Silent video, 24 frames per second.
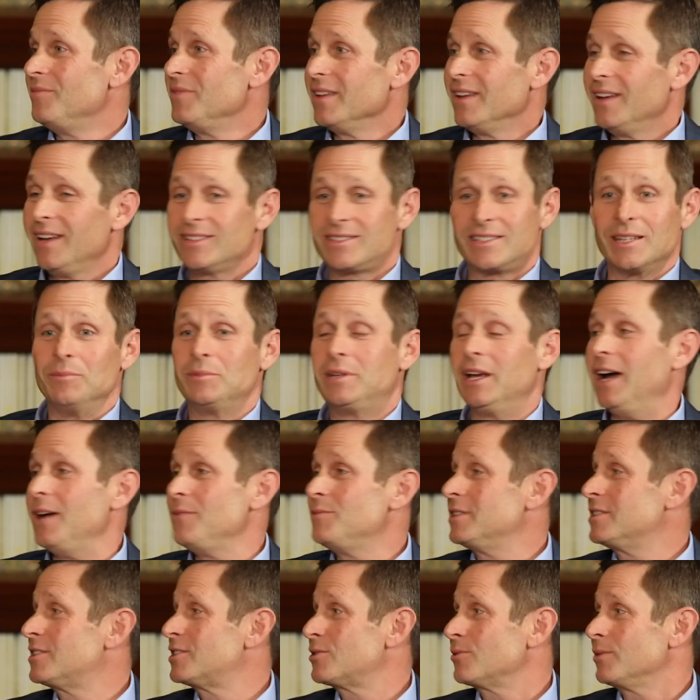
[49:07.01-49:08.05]
Yeah. Yeah.
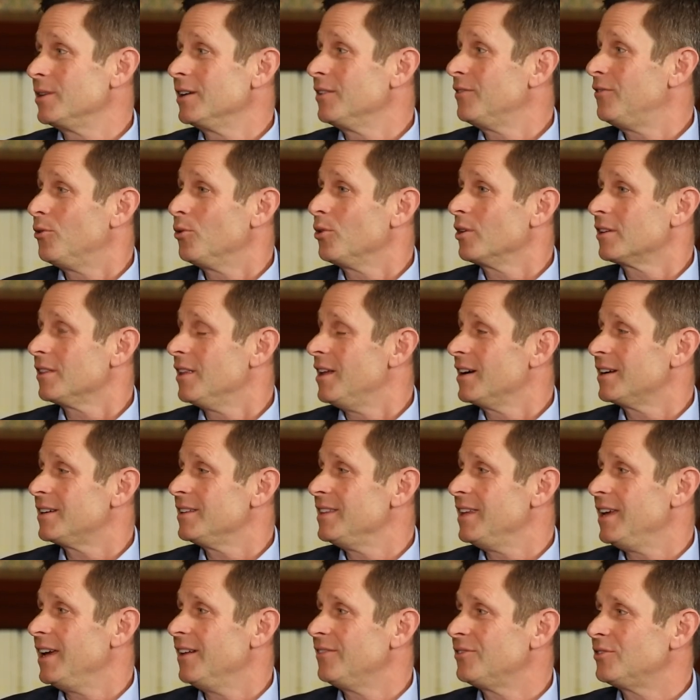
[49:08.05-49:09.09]
Sometimes it's three, four o'clock
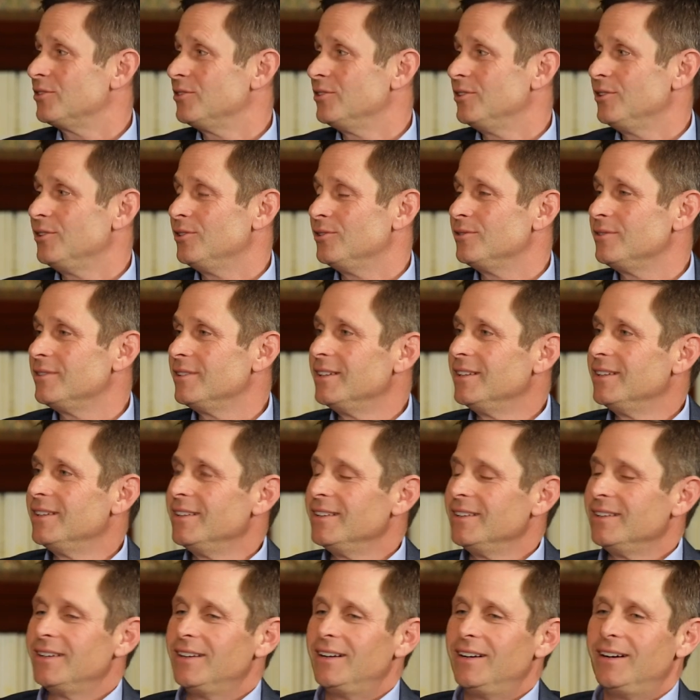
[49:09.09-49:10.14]
in the afternoon. Yeah.
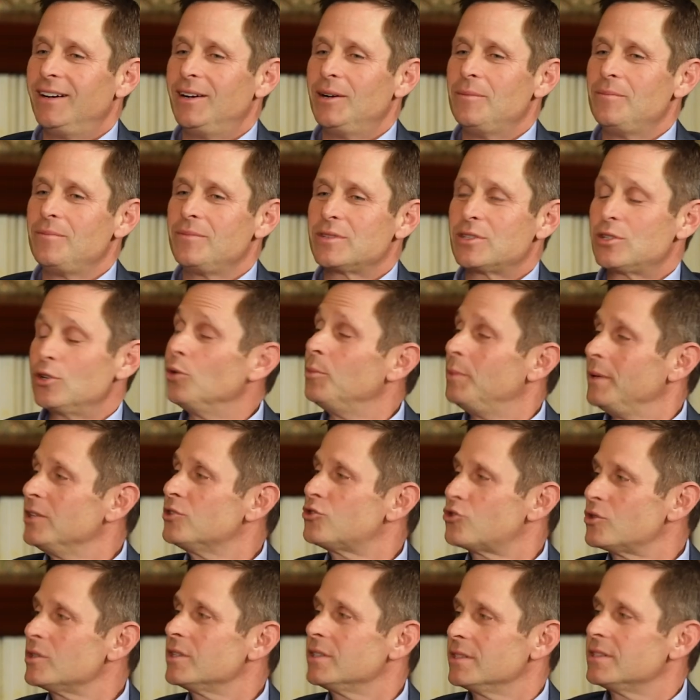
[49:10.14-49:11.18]
Um, so it'll be
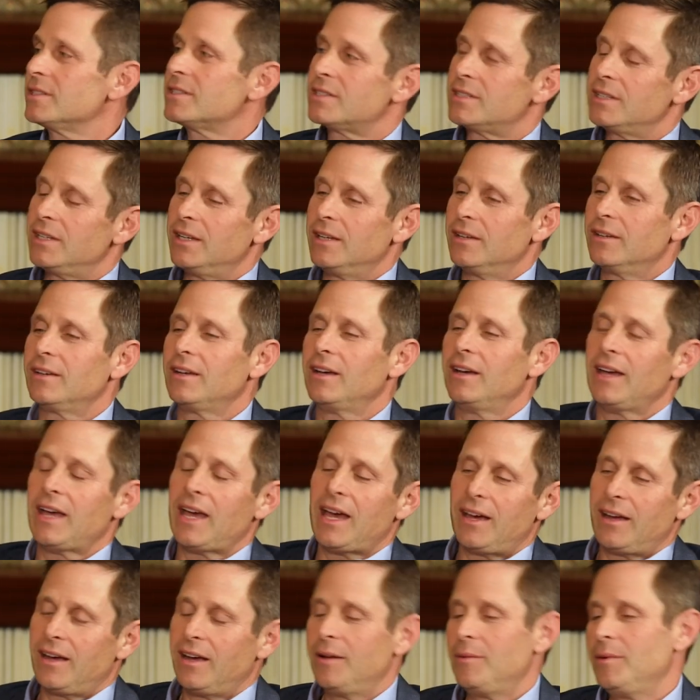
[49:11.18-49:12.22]
interesting to see.
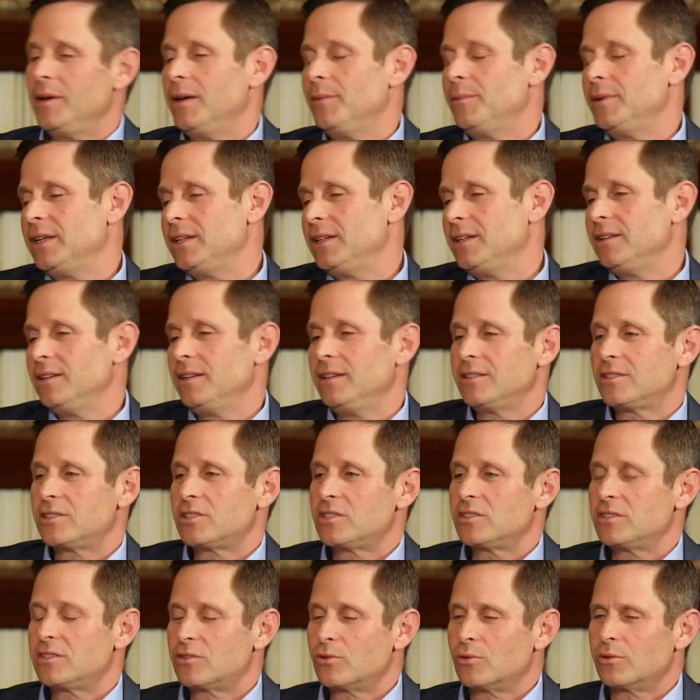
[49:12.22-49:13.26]
Uh, I mean,
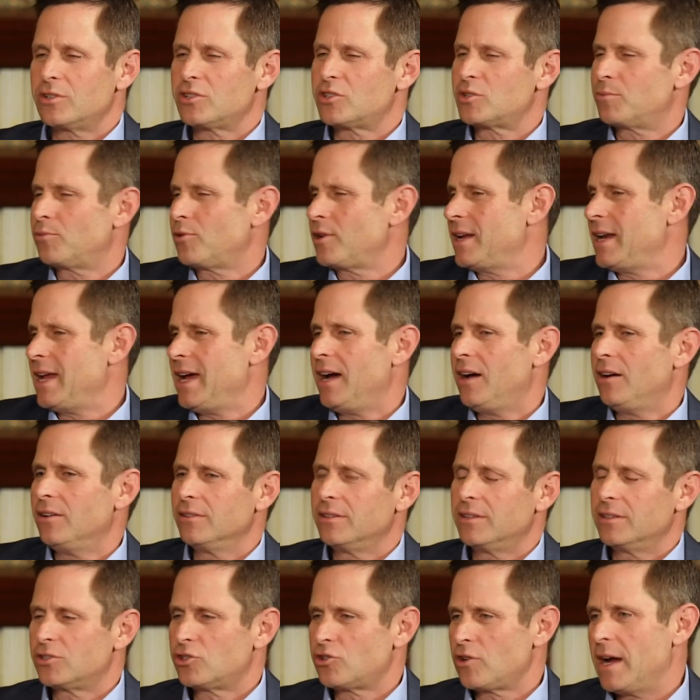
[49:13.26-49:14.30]
it's sort of spread
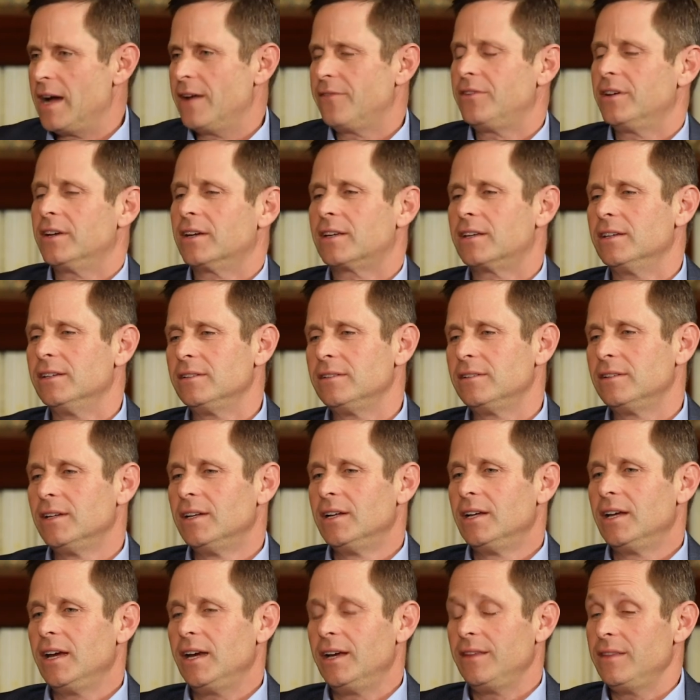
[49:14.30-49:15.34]
out the traffic and,
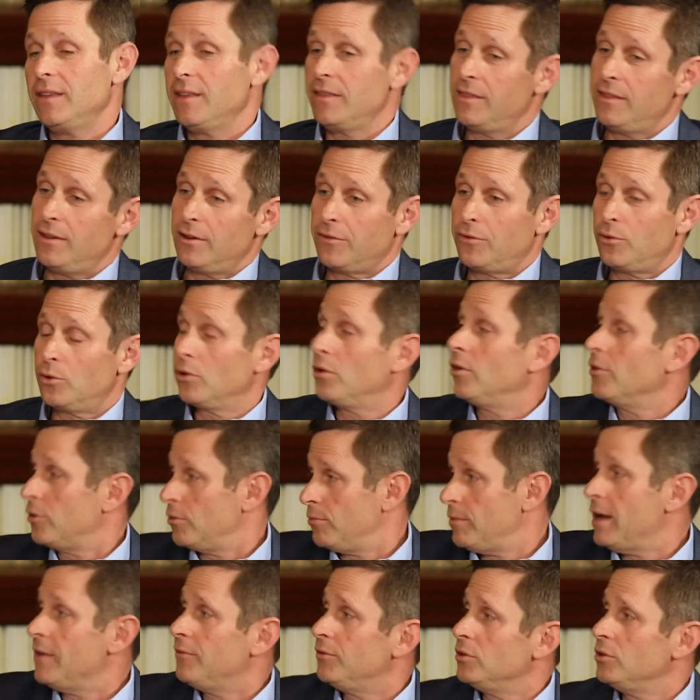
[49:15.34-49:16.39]
and then therefore all the
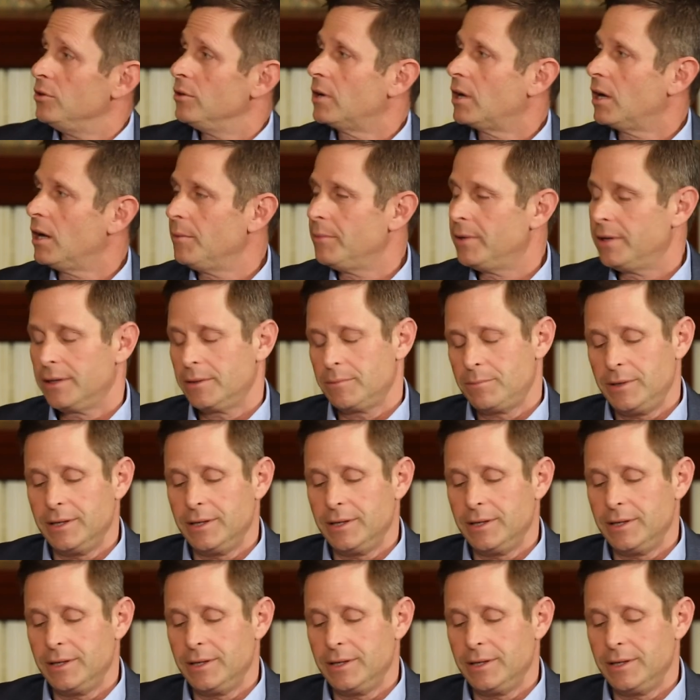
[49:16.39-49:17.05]
revenue coming.